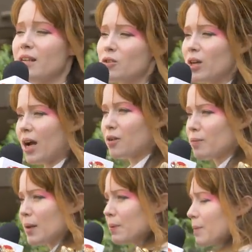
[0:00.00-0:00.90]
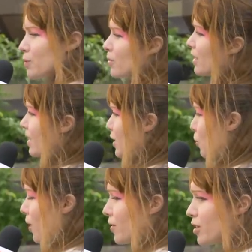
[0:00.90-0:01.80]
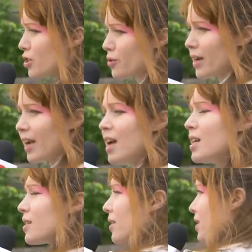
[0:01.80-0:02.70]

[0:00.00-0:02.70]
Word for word: there to kind of make people realize what they're doing. So